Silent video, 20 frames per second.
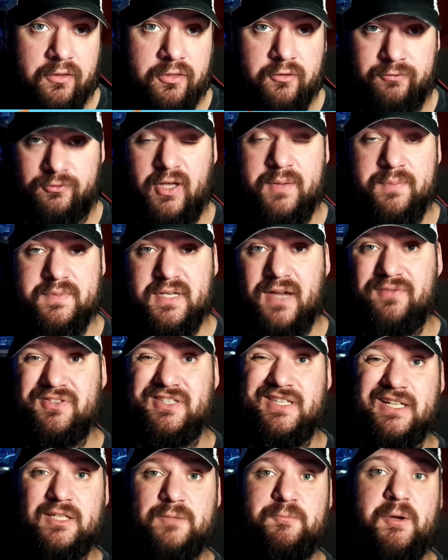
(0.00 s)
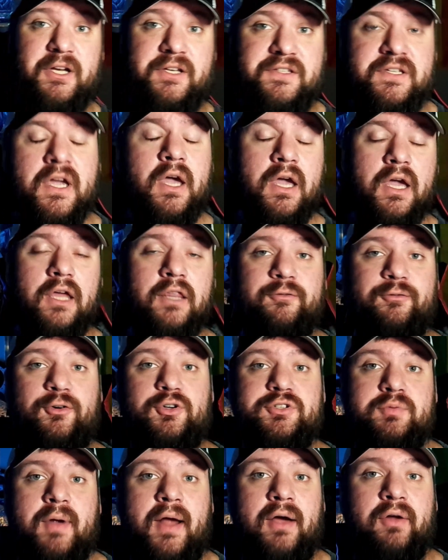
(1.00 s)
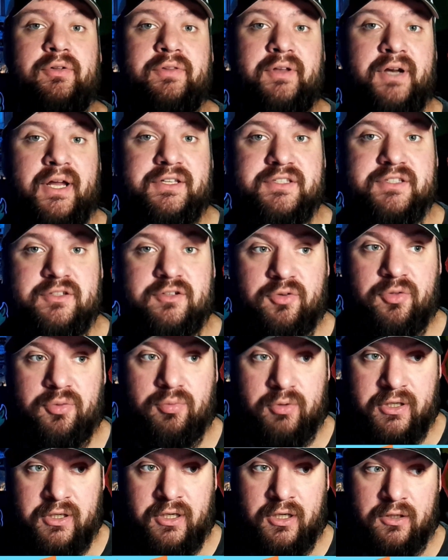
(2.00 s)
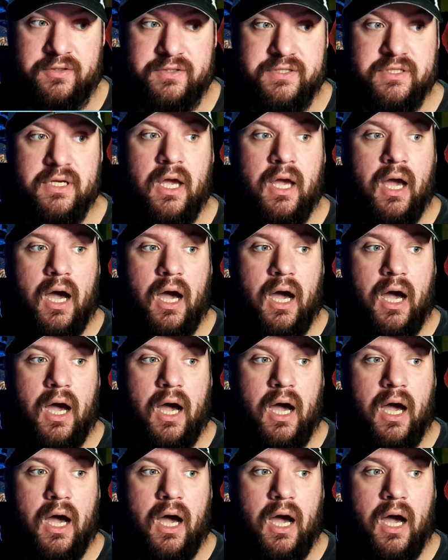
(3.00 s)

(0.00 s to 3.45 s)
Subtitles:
The Flames have 6 picks in the first round in the next 3 years.